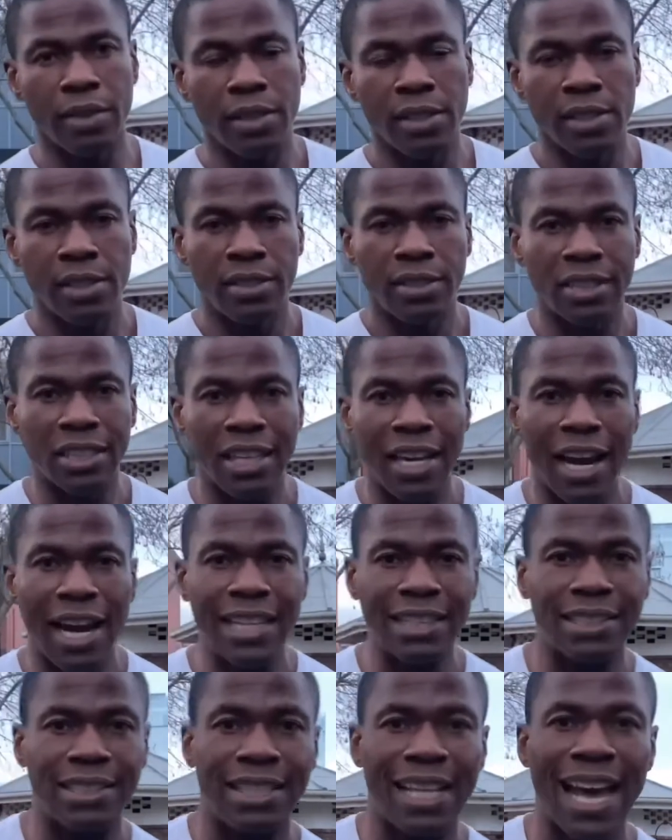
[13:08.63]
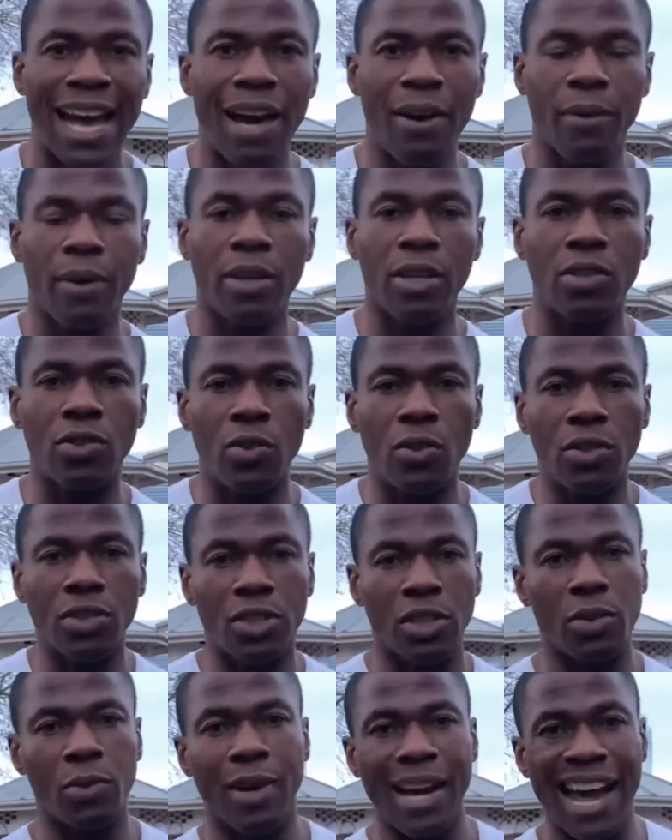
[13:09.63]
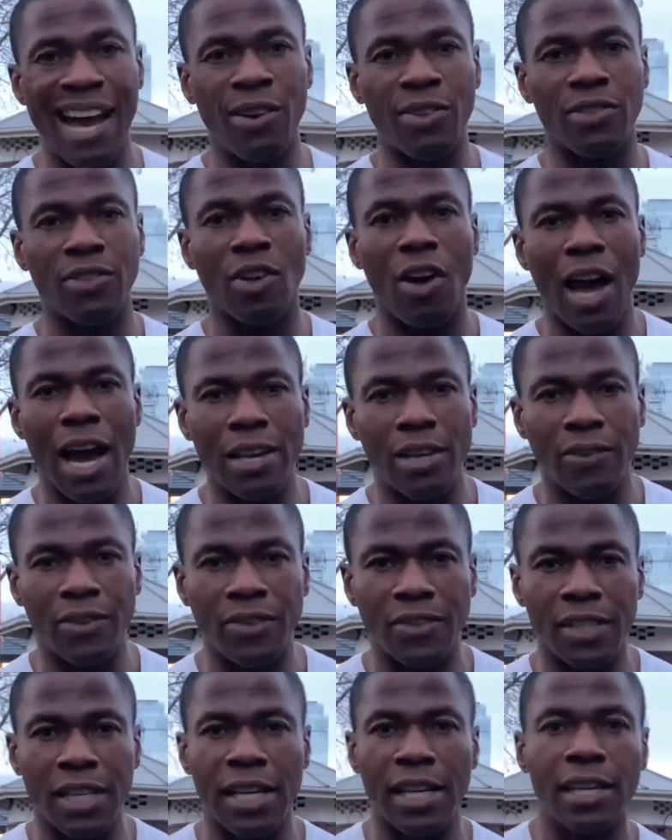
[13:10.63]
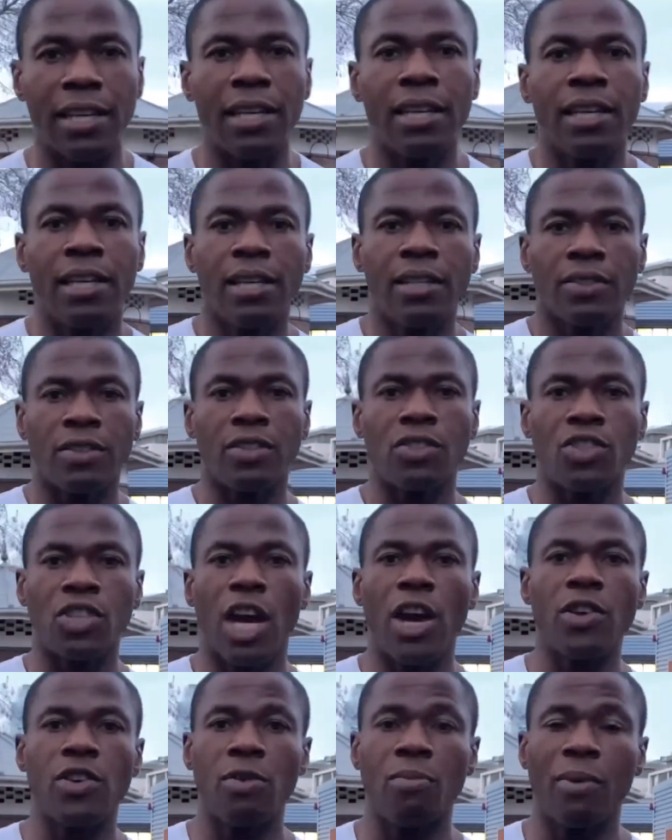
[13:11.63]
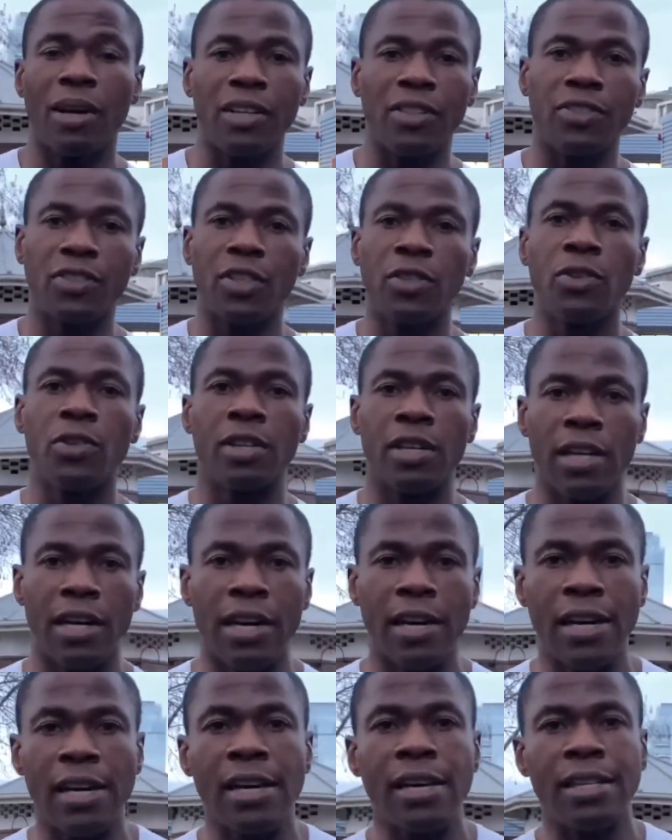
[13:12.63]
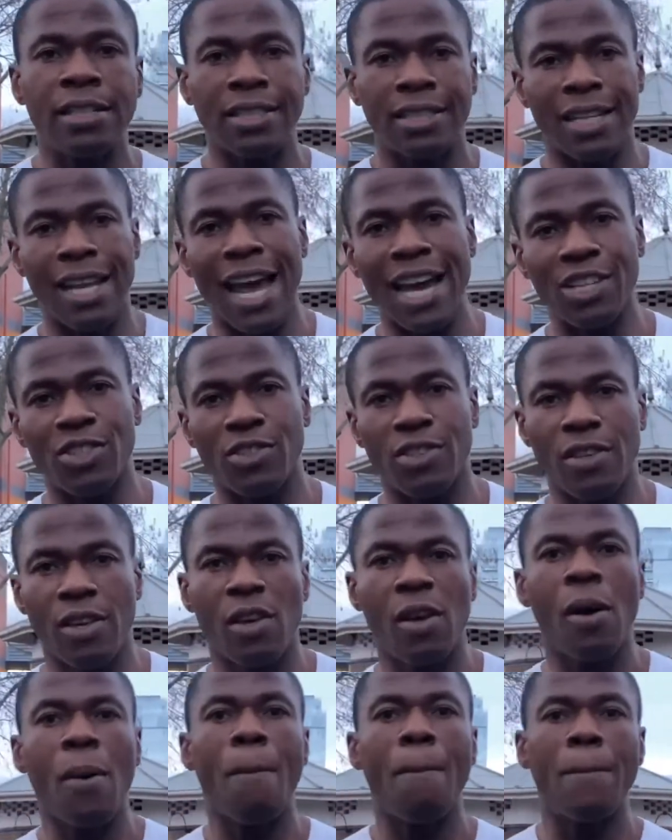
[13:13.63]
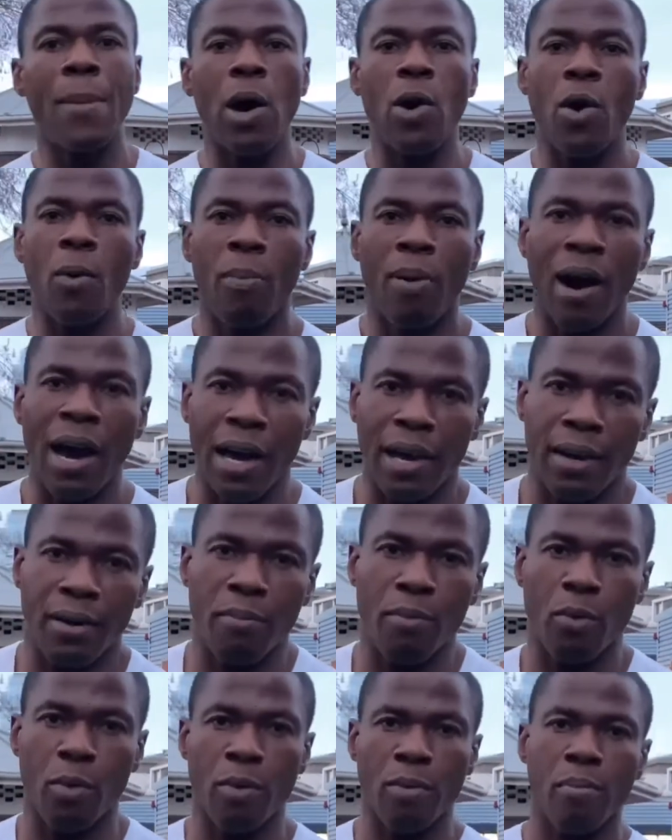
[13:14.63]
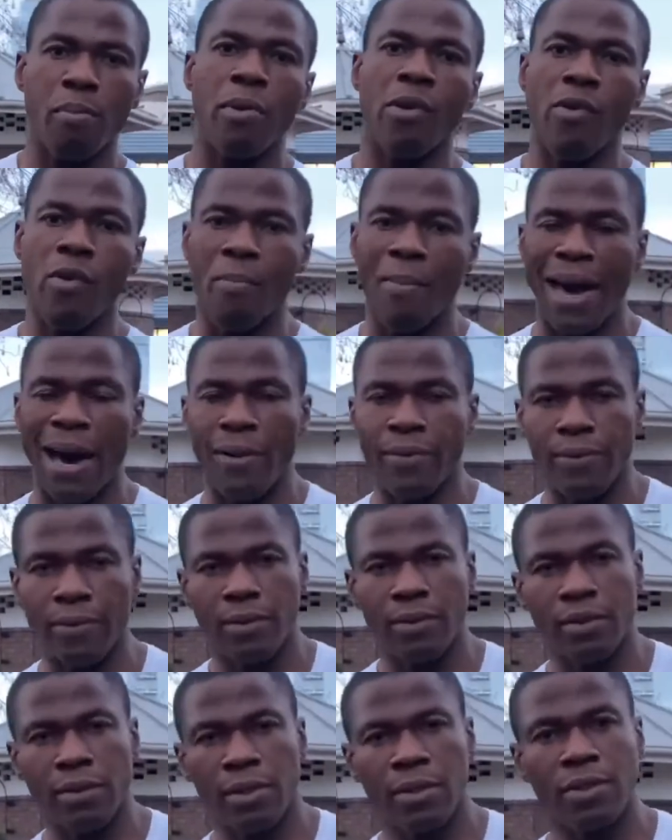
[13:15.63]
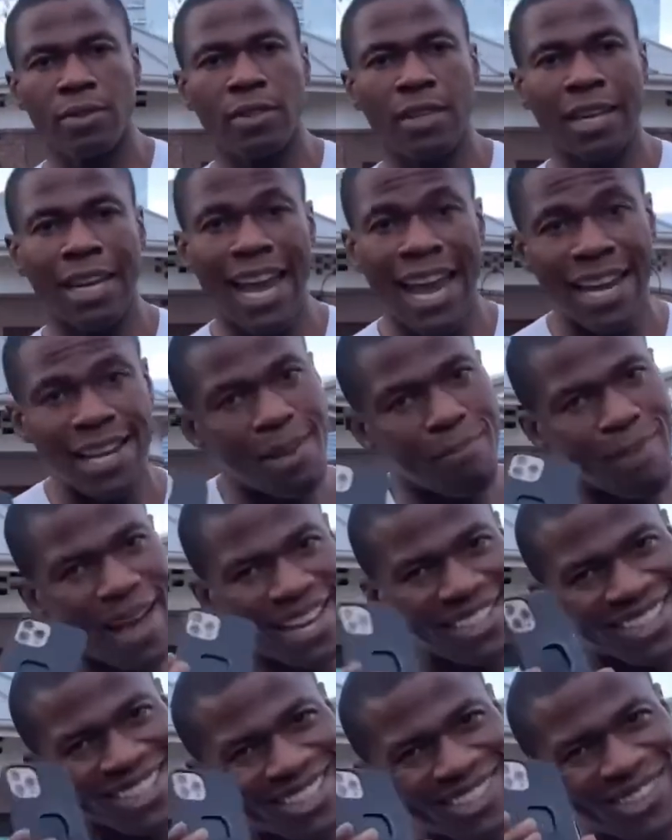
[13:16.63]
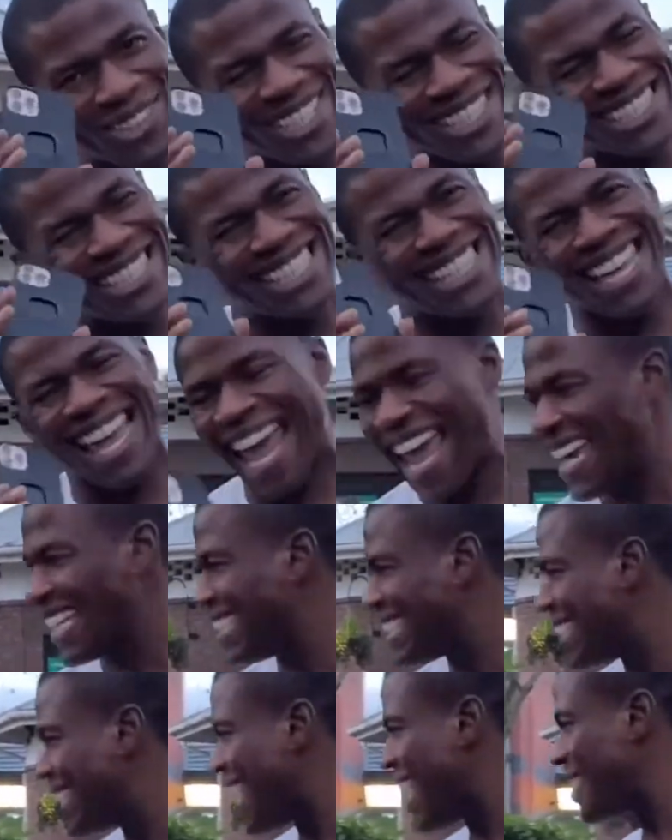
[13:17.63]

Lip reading: So guys, now I'm going to talk to you. We're outside, obviously, to show you my scooter slash motorbike mirror mount. So again, the magic's always in the case.